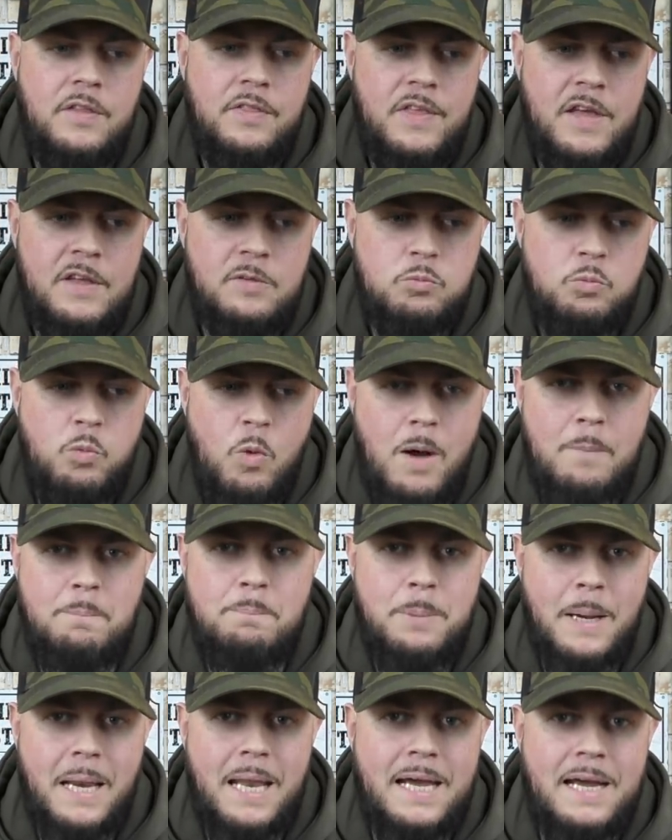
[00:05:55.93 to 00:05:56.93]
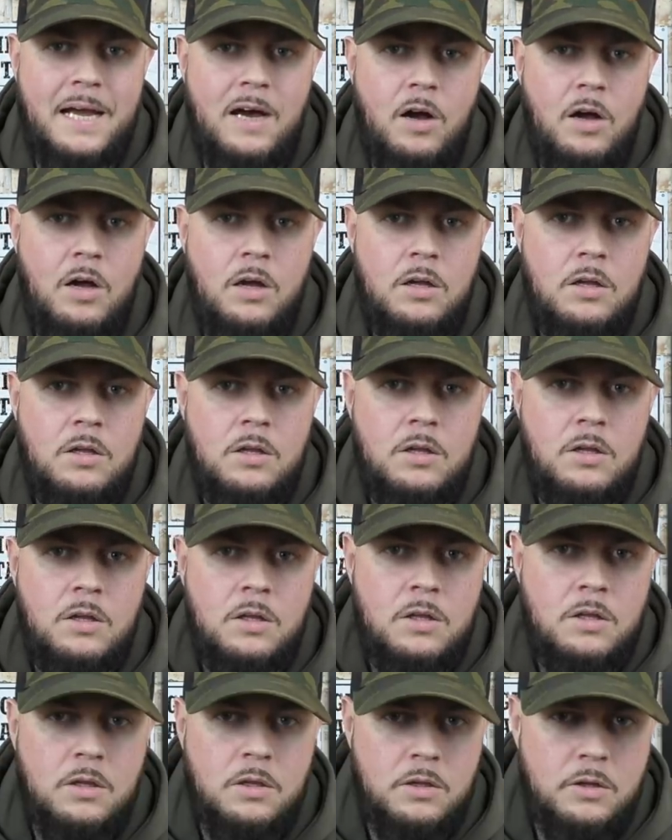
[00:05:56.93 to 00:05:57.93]
there's one player,
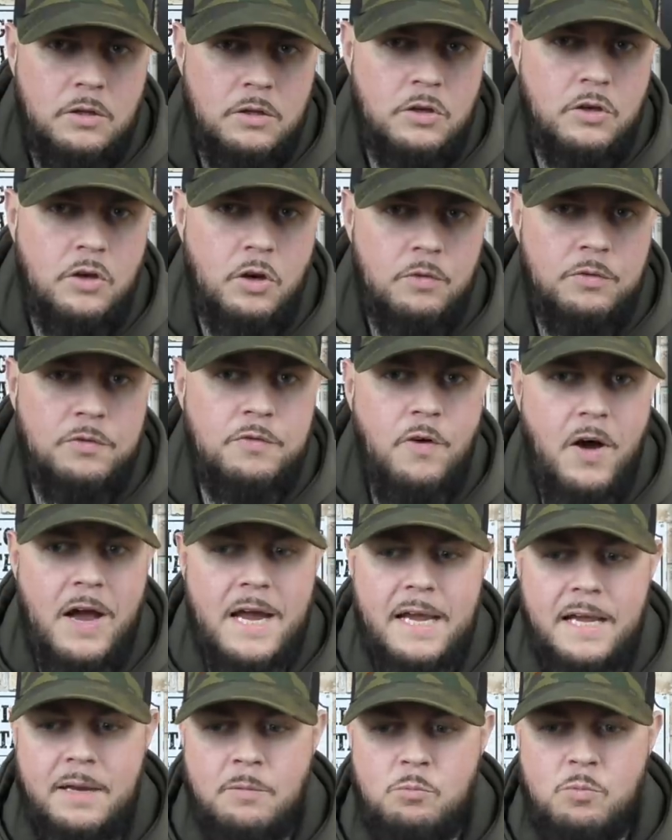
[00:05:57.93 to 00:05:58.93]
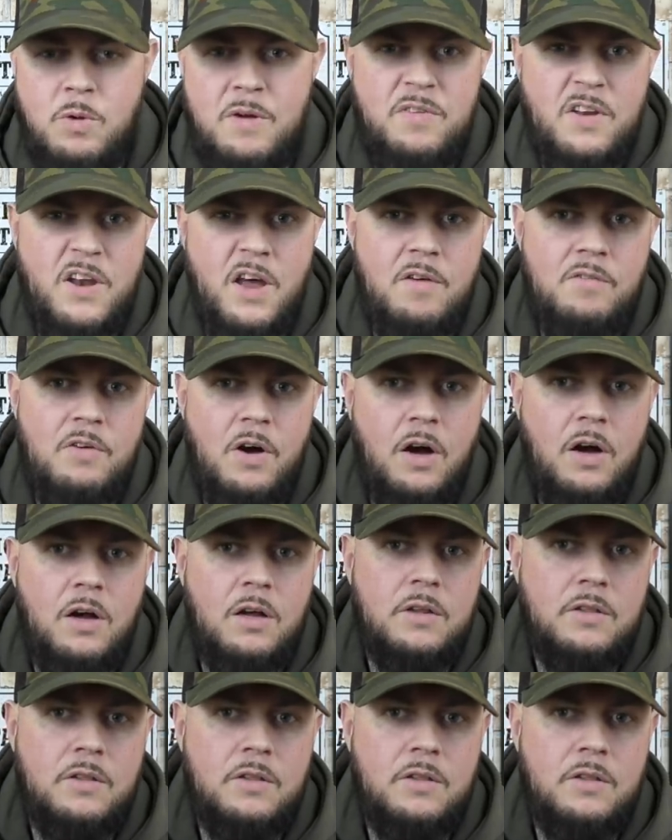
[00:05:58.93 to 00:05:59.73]
you know, fighting with another.